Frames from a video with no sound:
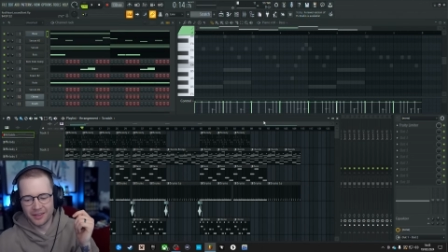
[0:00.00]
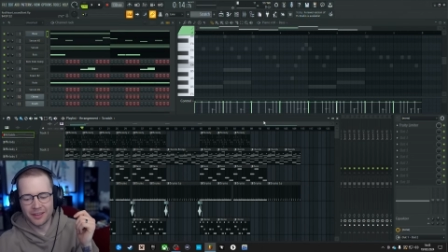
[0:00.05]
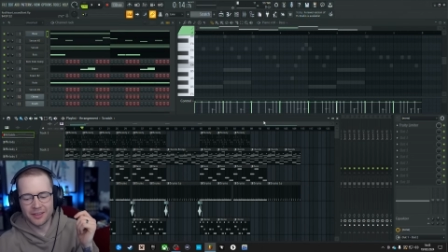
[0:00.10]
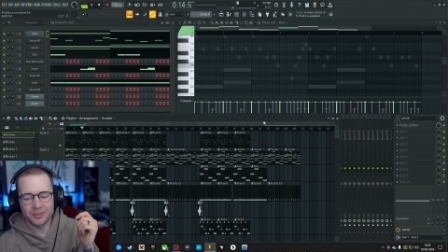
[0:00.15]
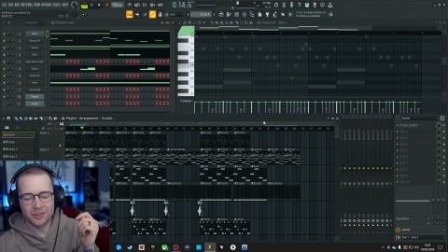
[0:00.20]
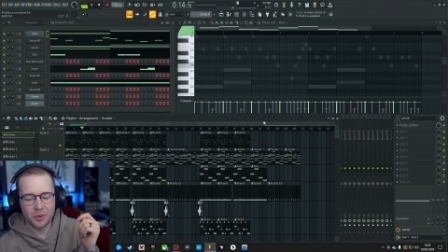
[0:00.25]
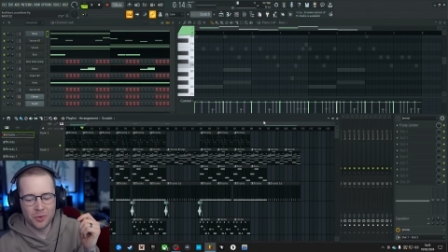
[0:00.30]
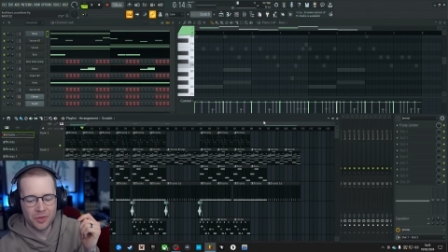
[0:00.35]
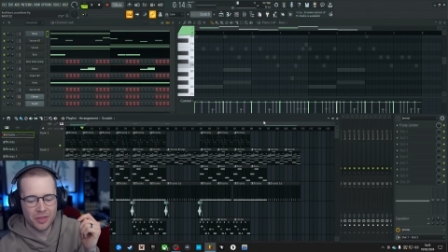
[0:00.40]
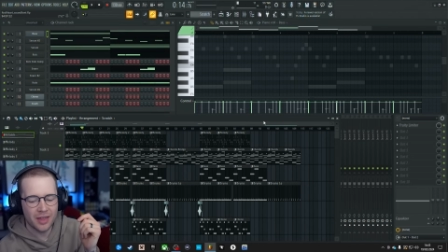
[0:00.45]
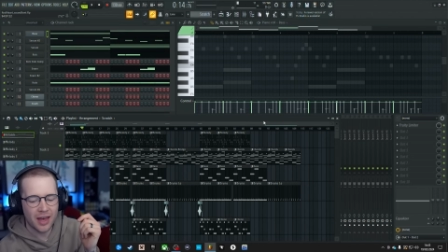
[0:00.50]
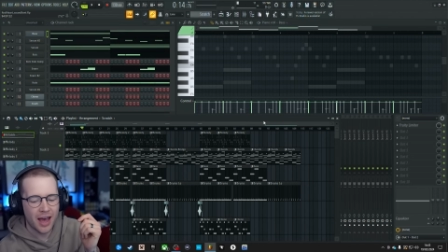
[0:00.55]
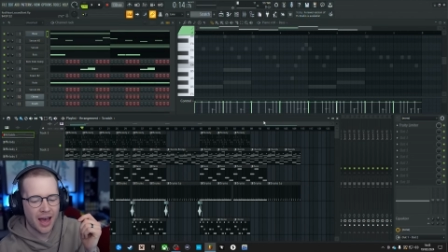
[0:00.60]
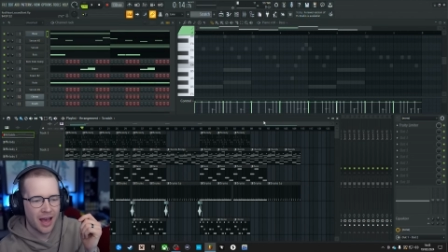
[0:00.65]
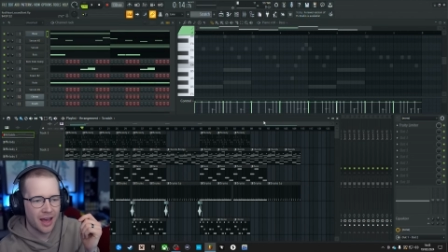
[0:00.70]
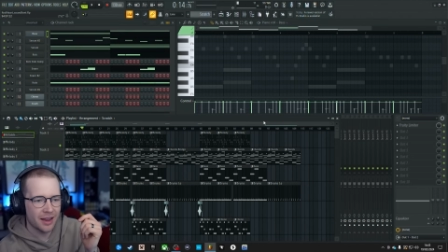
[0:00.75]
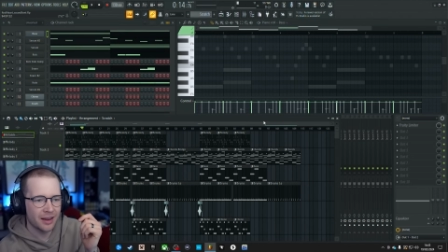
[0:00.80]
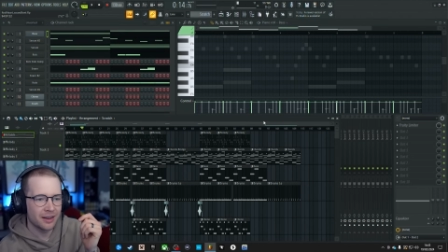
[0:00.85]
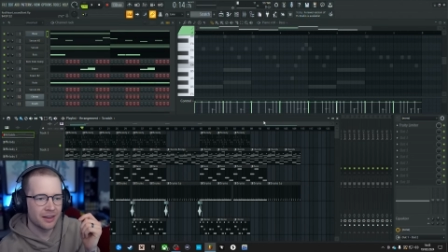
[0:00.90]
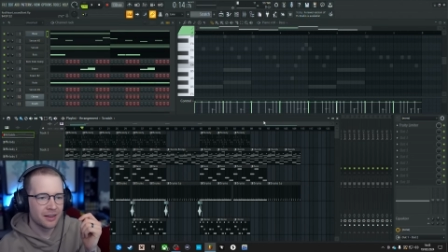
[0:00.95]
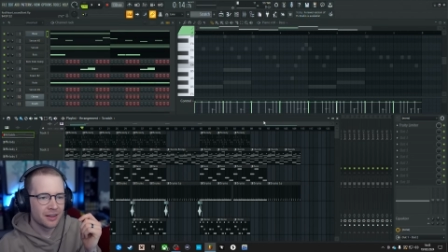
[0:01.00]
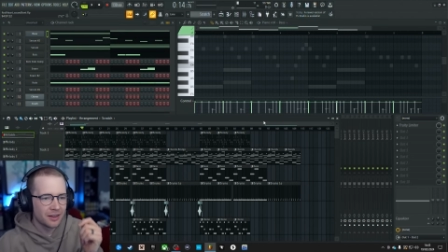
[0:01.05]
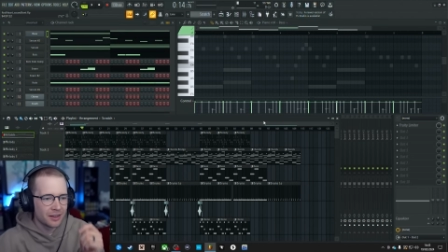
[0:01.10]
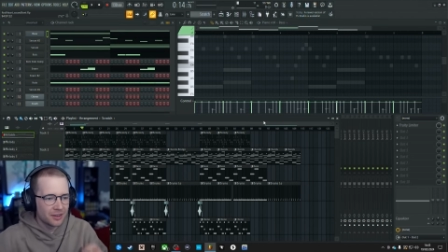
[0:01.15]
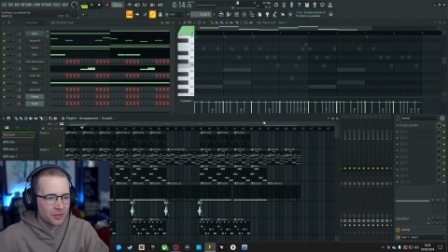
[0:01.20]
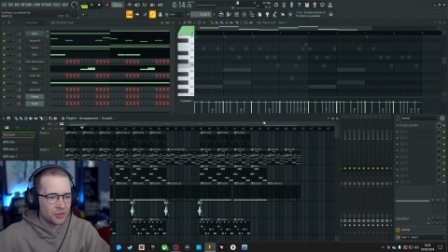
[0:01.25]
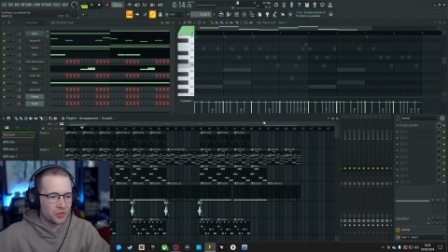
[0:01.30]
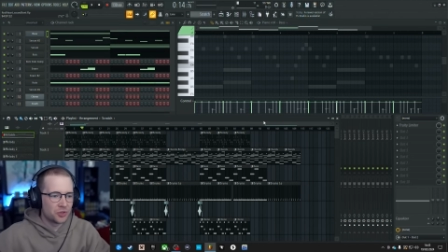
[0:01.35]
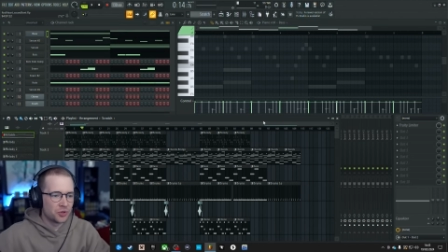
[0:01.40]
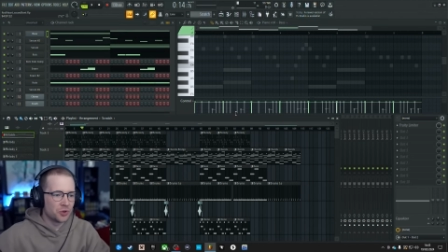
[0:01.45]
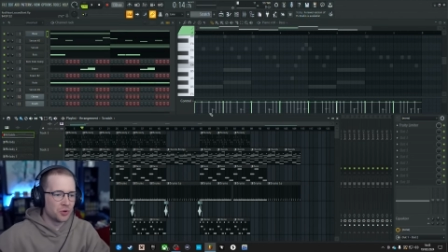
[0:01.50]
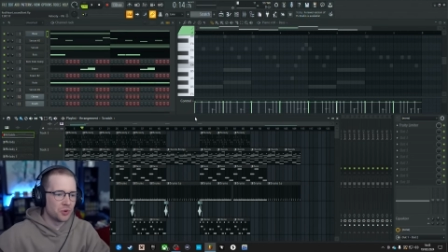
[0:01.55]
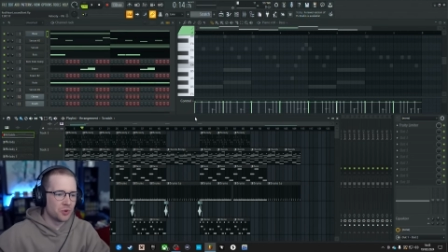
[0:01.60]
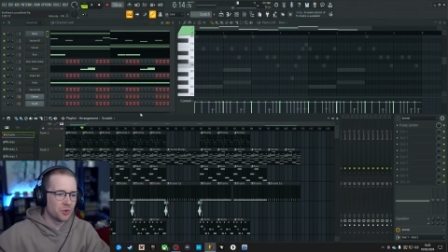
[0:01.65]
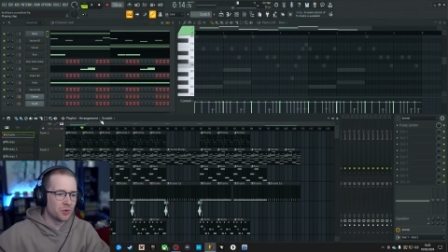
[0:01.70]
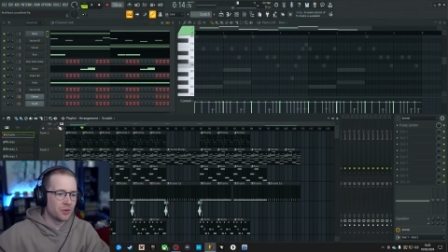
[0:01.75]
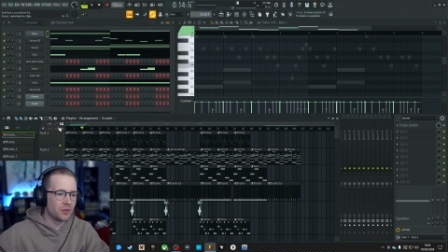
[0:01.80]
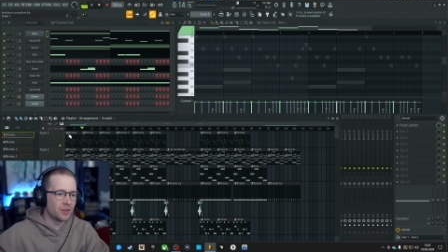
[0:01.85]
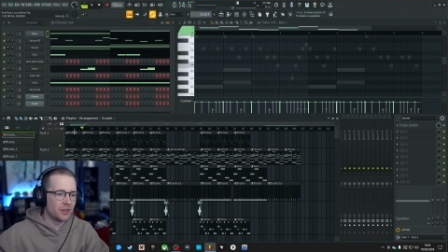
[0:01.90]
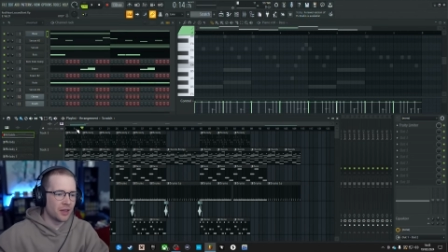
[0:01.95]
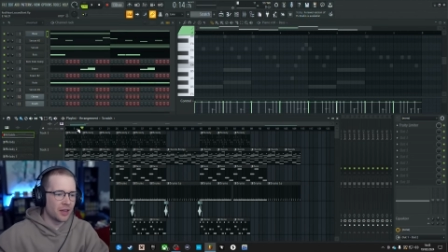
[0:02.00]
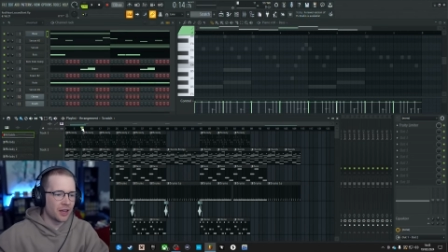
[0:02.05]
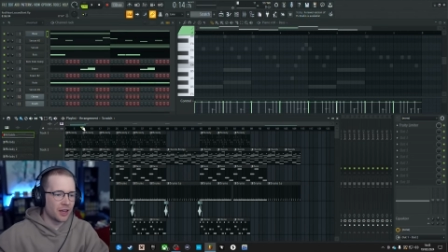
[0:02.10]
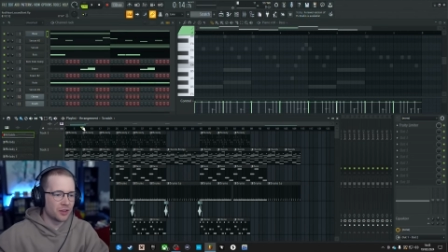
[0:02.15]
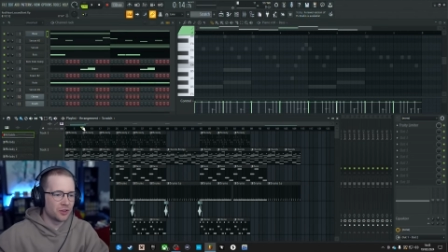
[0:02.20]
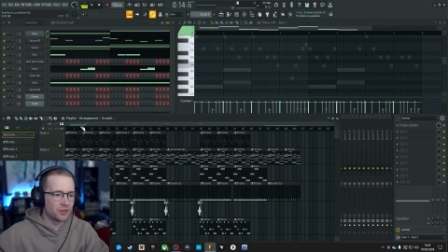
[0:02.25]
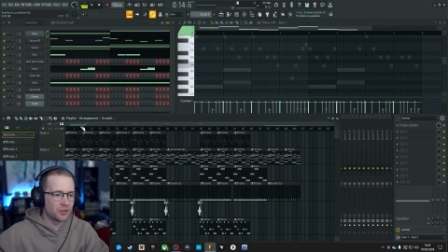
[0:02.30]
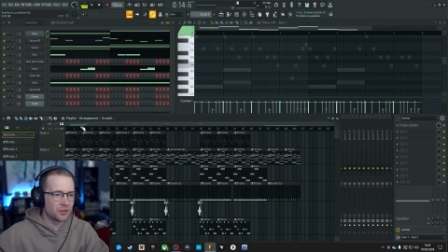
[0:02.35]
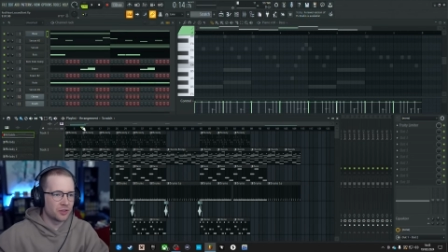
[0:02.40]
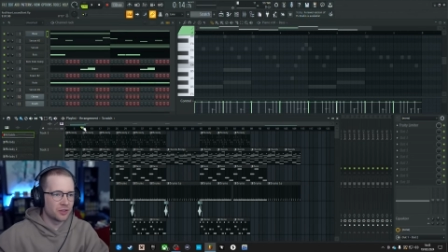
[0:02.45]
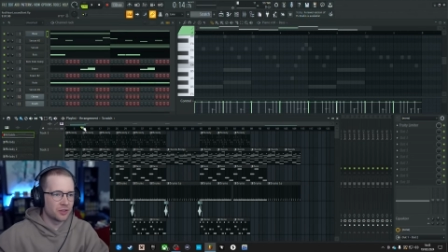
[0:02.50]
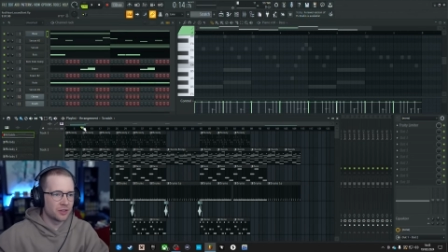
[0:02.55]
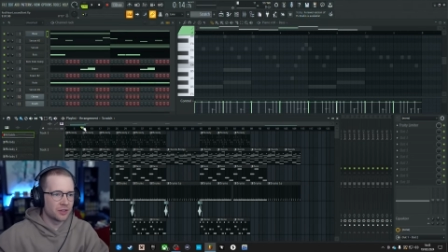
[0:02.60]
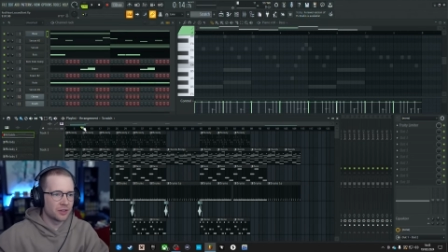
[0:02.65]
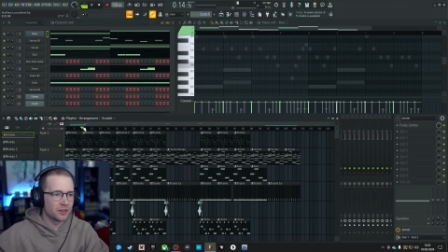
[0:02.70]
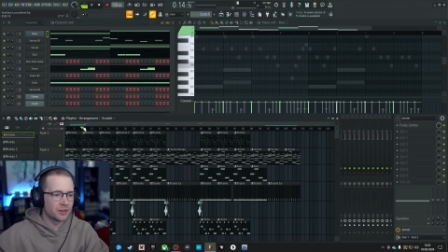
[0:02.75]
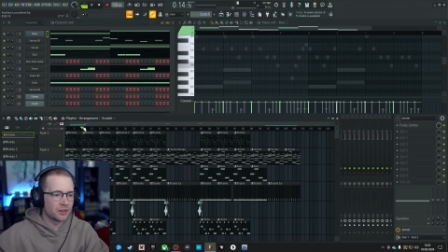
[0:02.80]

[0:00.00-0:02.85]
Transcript: So that to this,